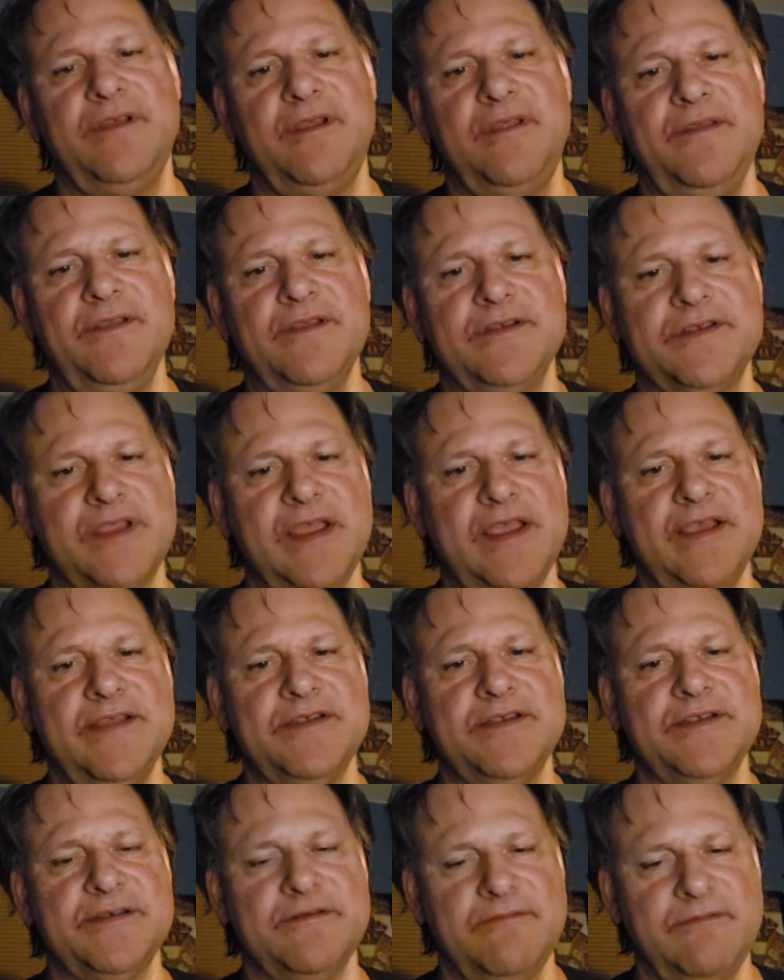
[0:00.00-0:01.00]
in this
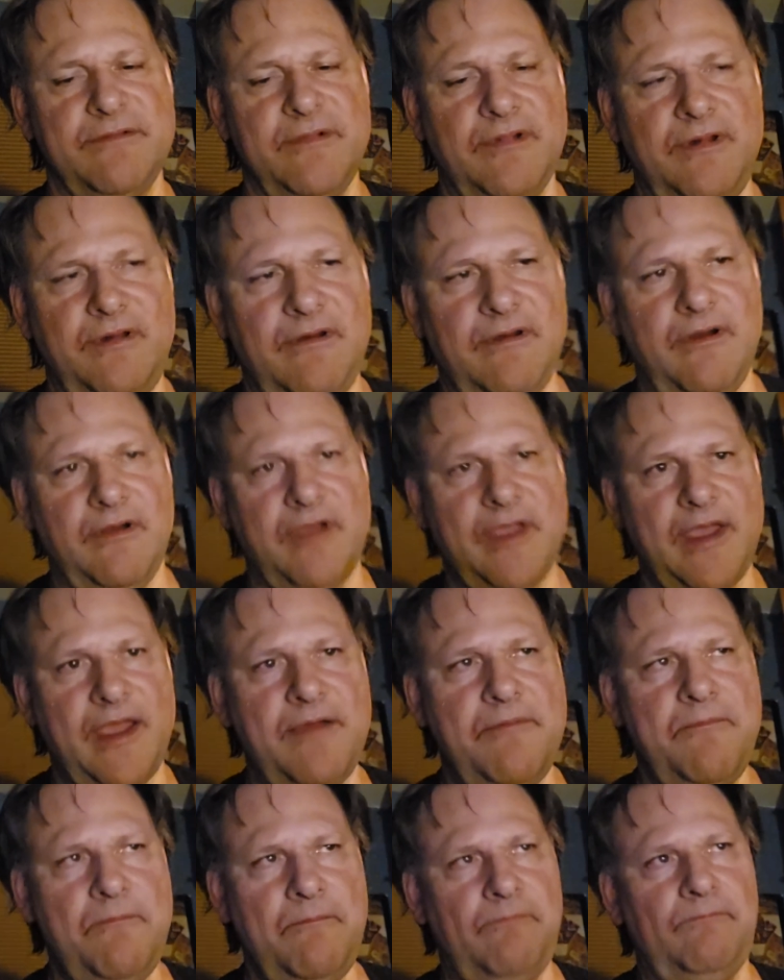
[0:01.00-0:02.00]
case.
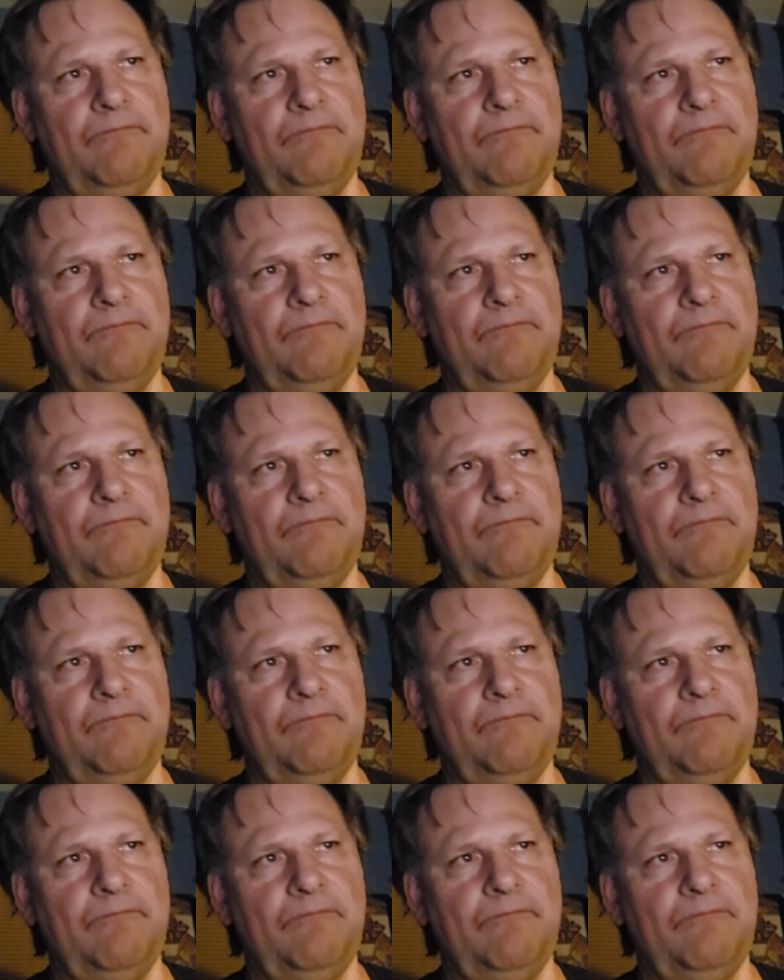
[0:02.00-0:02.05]
Okay?